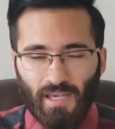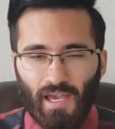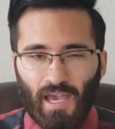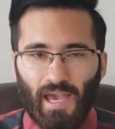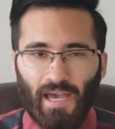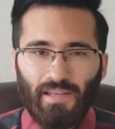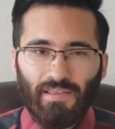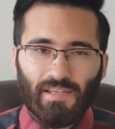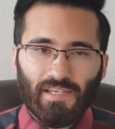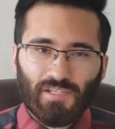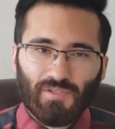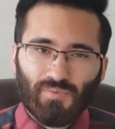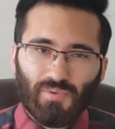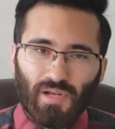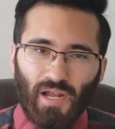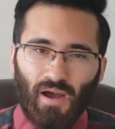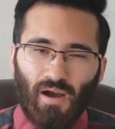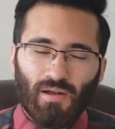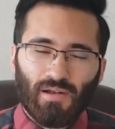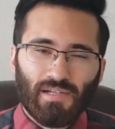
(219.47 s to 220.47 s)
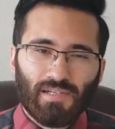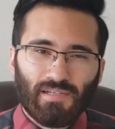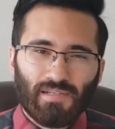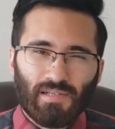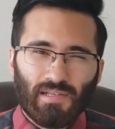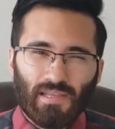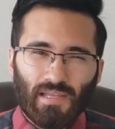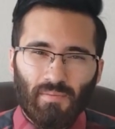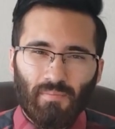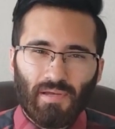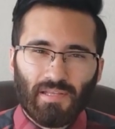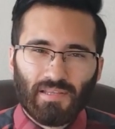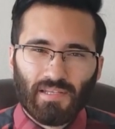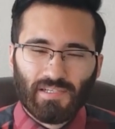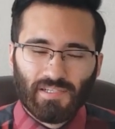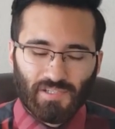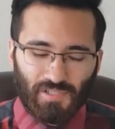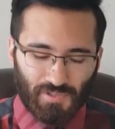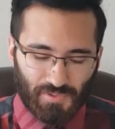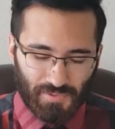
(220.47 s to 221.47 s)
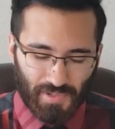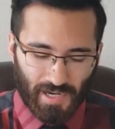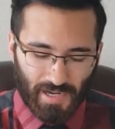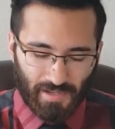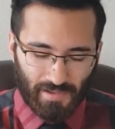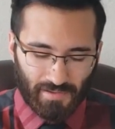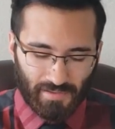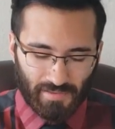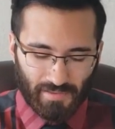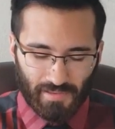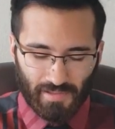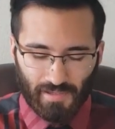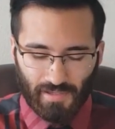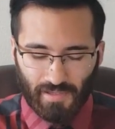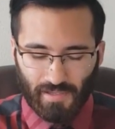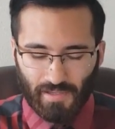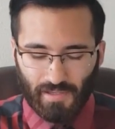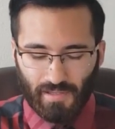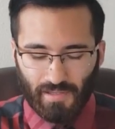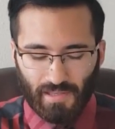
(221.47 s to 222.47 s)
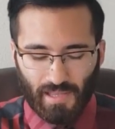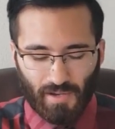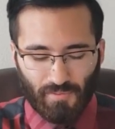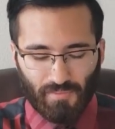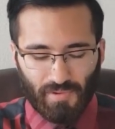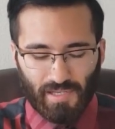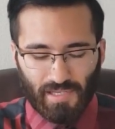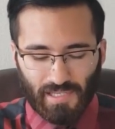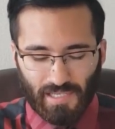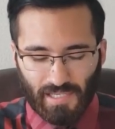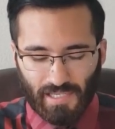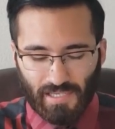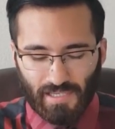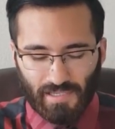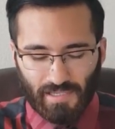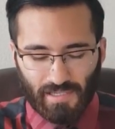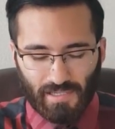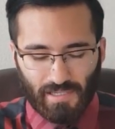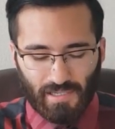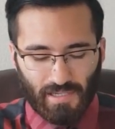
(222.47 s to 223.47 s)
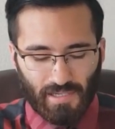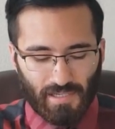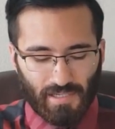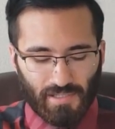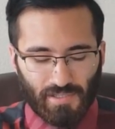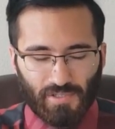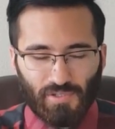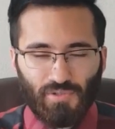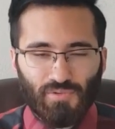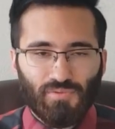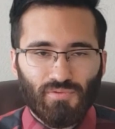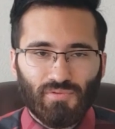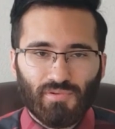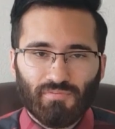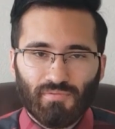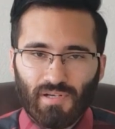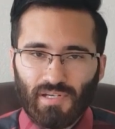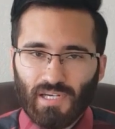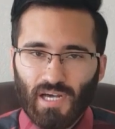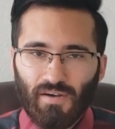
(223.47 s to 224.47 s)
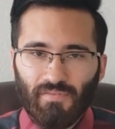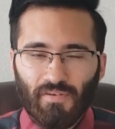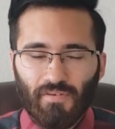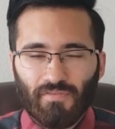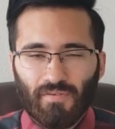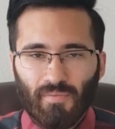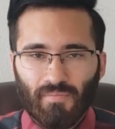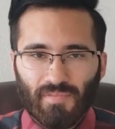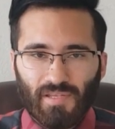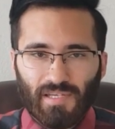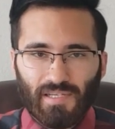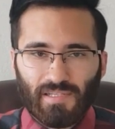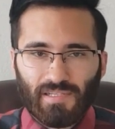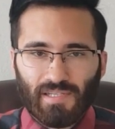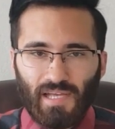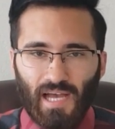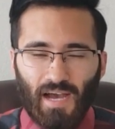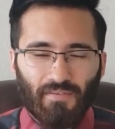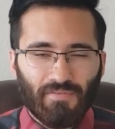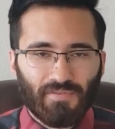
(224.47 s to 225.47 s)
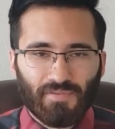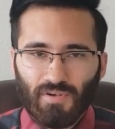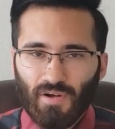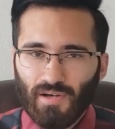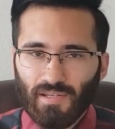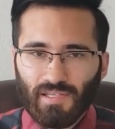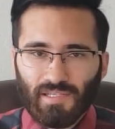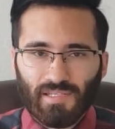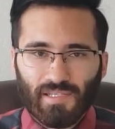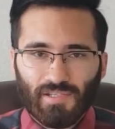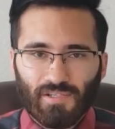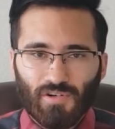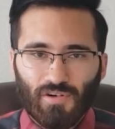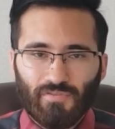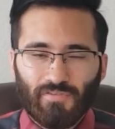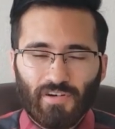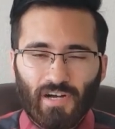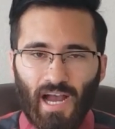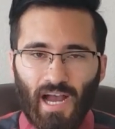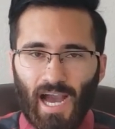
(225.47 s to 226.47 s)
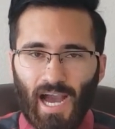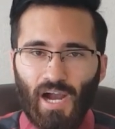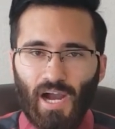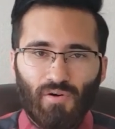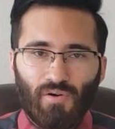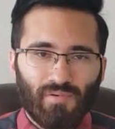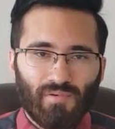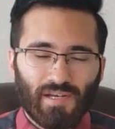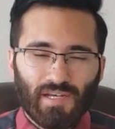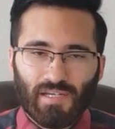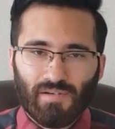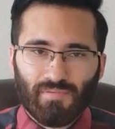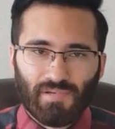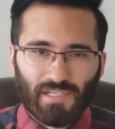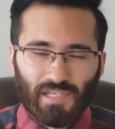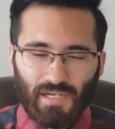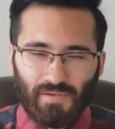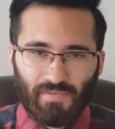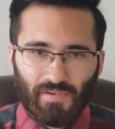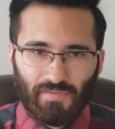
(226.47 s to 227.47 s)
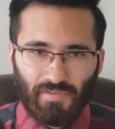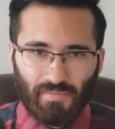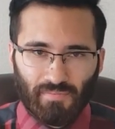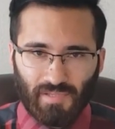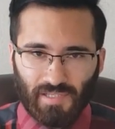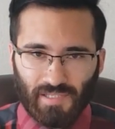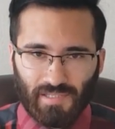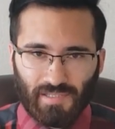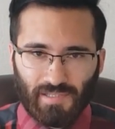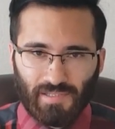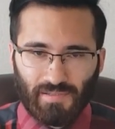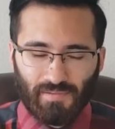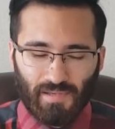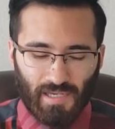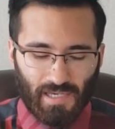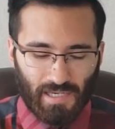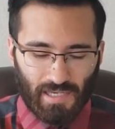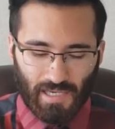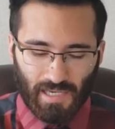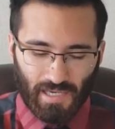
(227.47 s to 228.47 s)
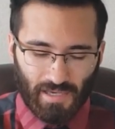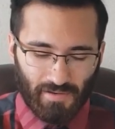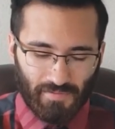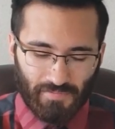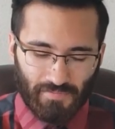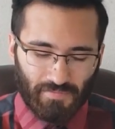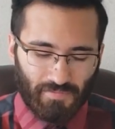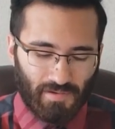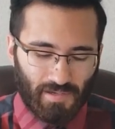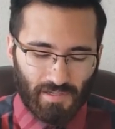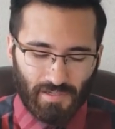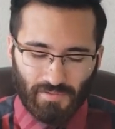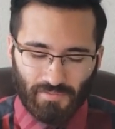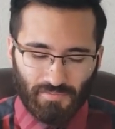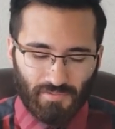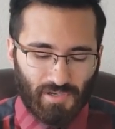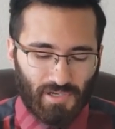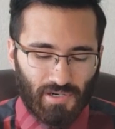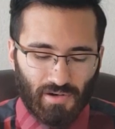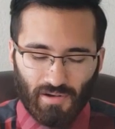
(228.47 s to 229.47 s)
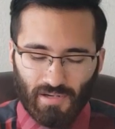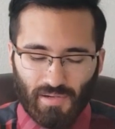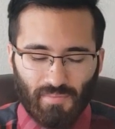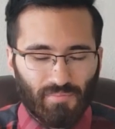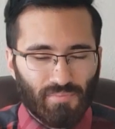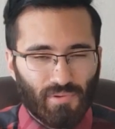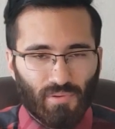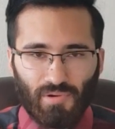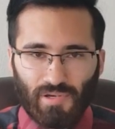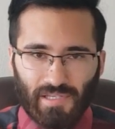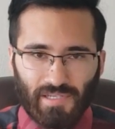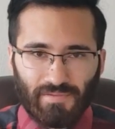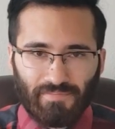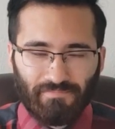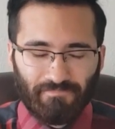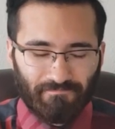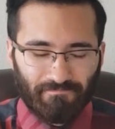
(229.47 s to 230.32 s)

And this would honestly limit the strength that we need to recover from this. After all this is over, how are we going to recover from this if we're unemployed?